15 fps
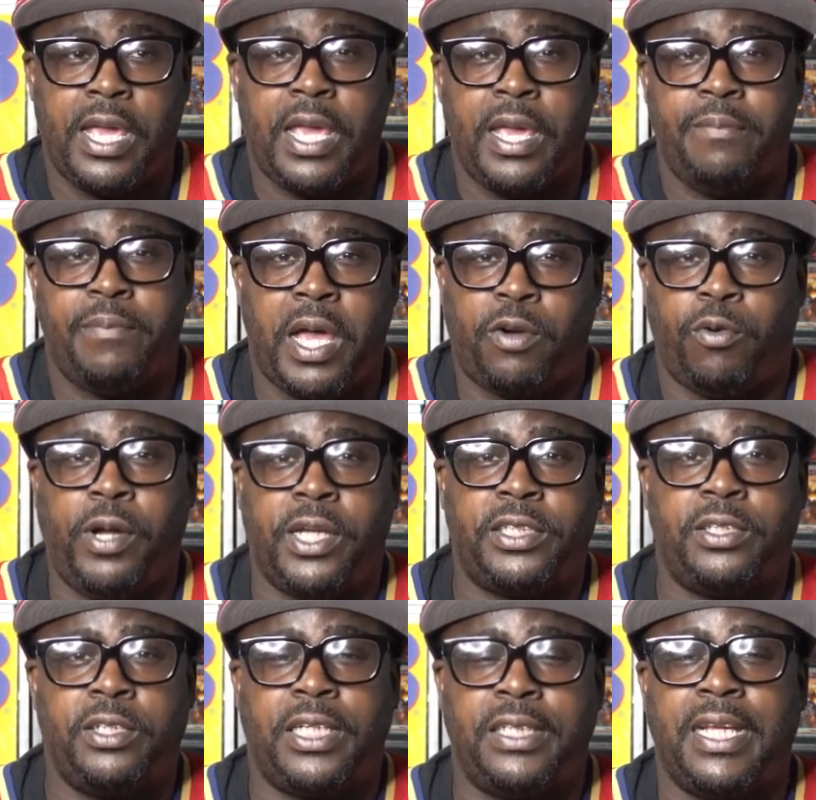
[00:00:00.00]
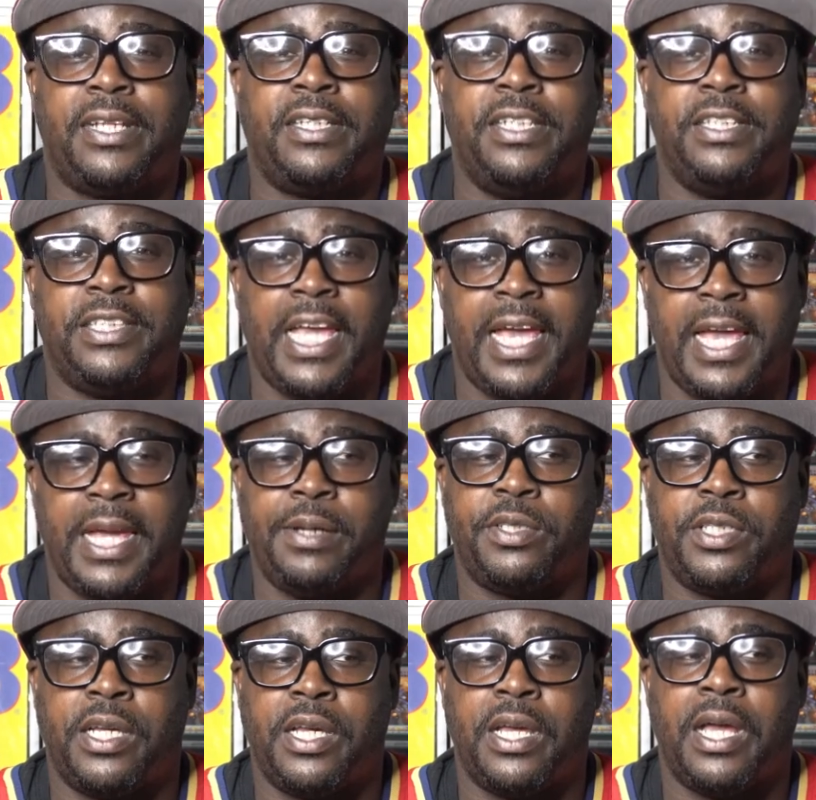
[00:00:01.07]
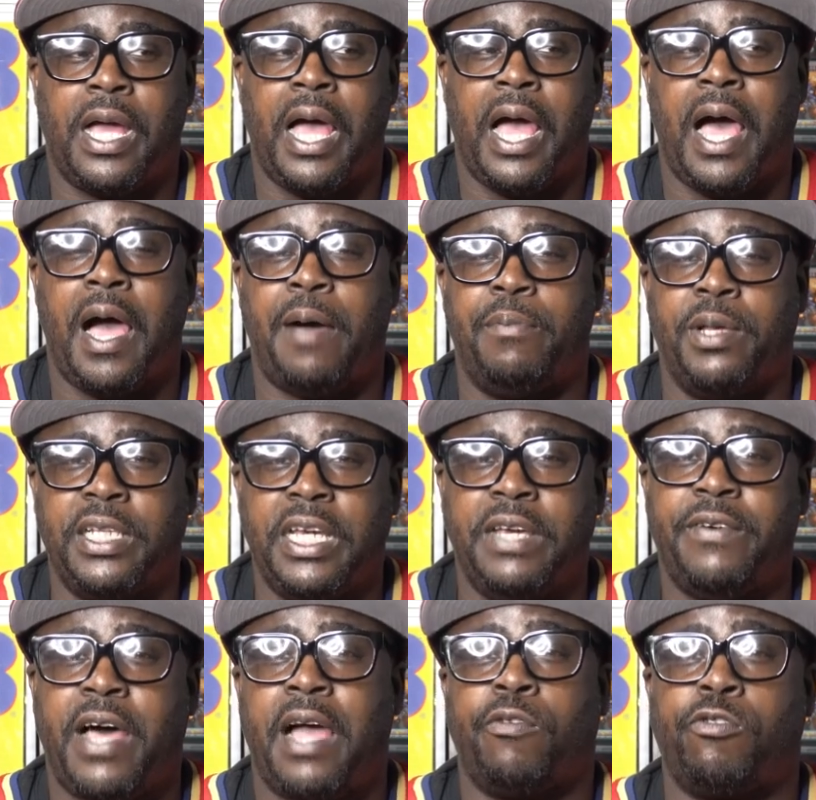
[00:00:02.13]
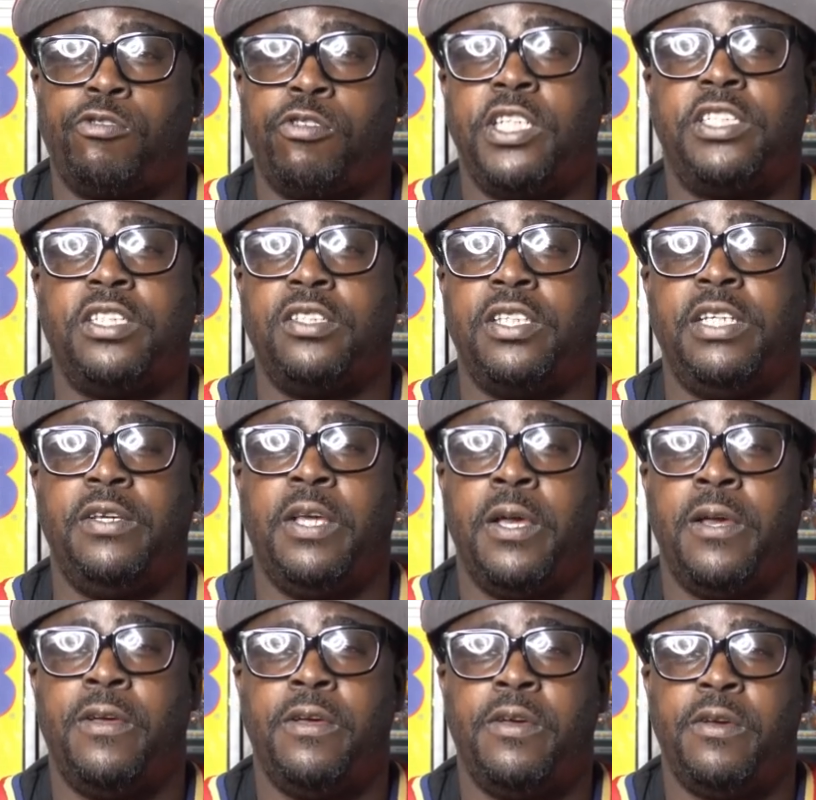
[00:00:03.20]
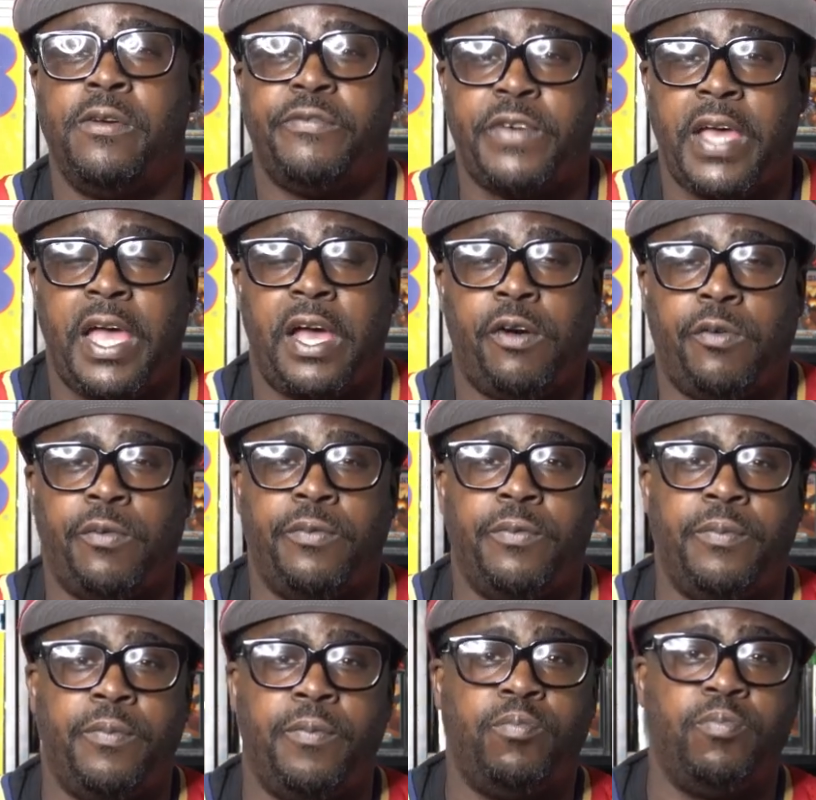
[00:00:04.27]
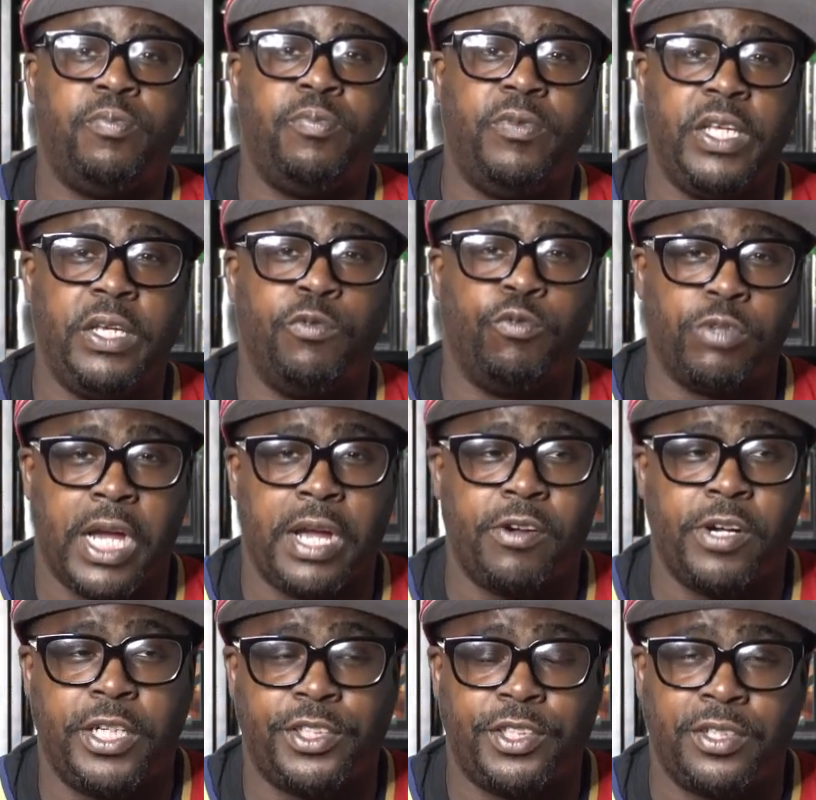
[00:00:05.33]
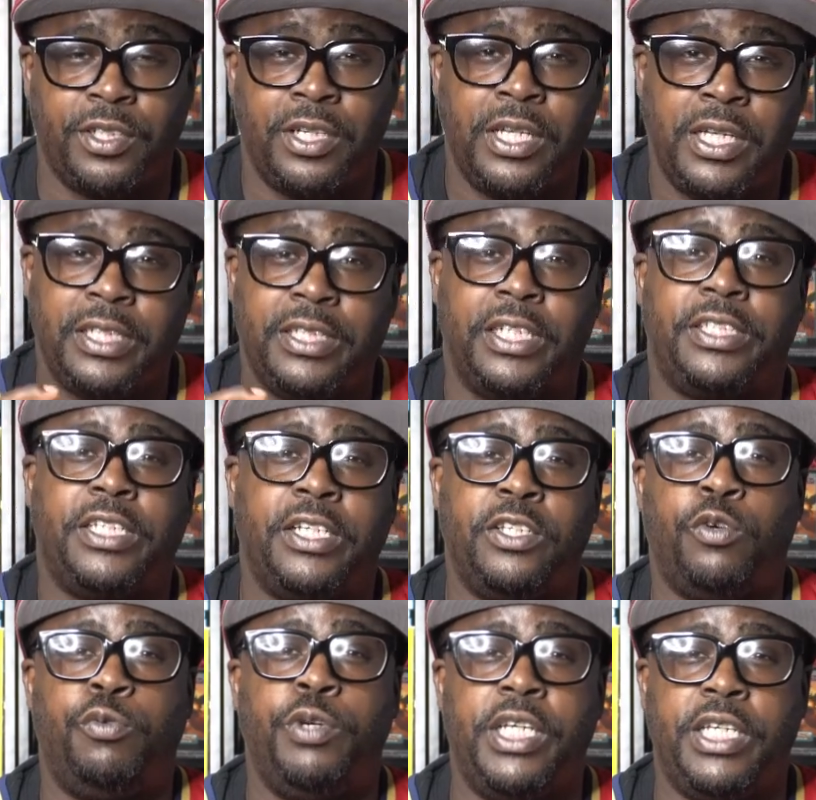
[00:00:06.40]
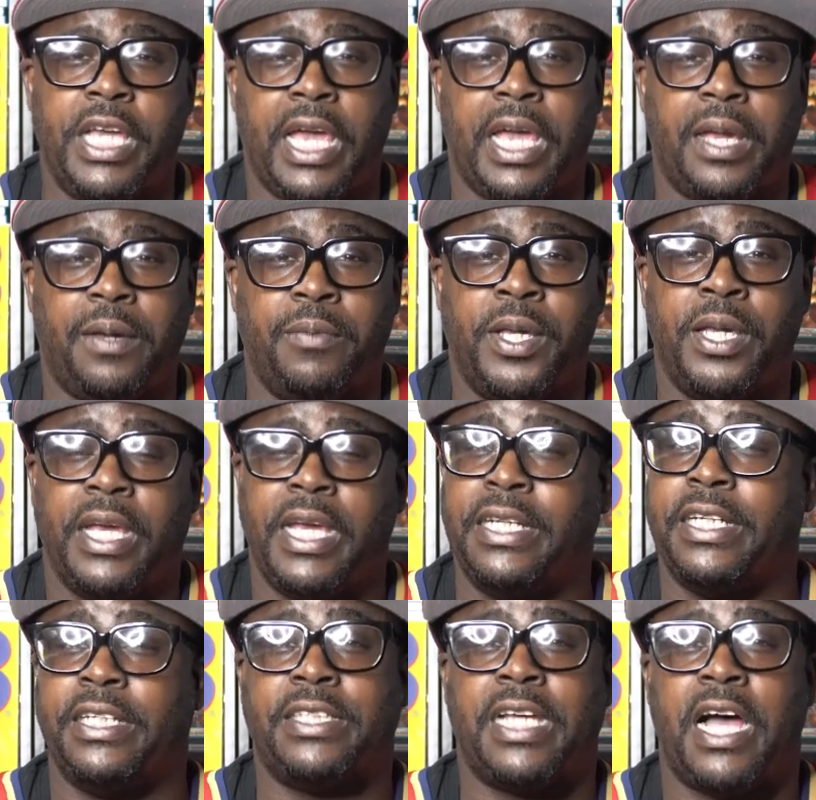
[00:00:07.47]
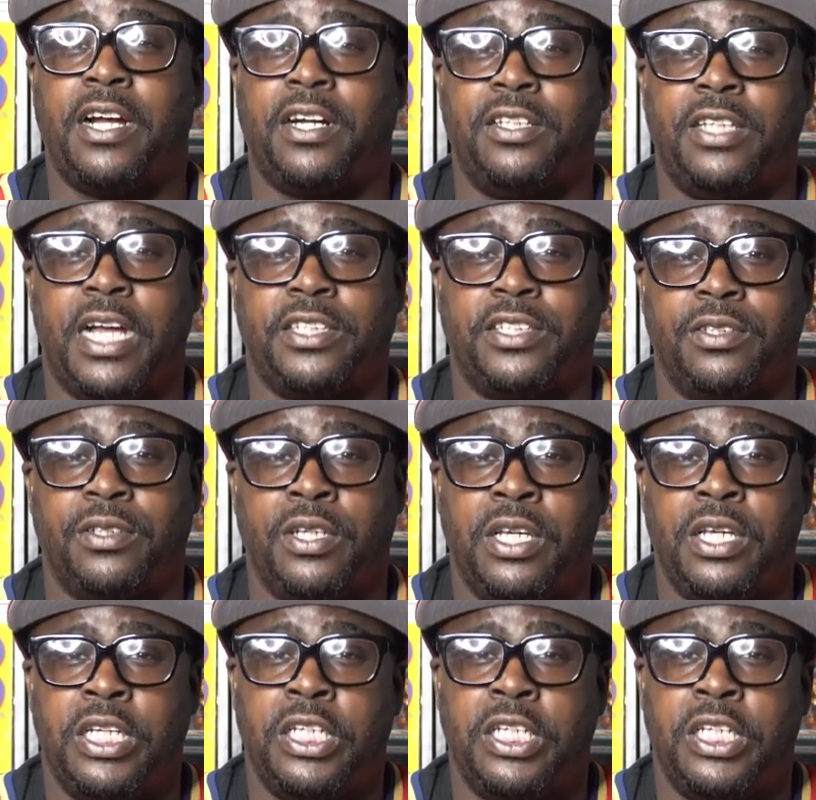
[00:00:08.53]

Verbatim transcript: in my quest to collect these games, I believe I recently found the rarest Nintendo Wii game in the entire collection.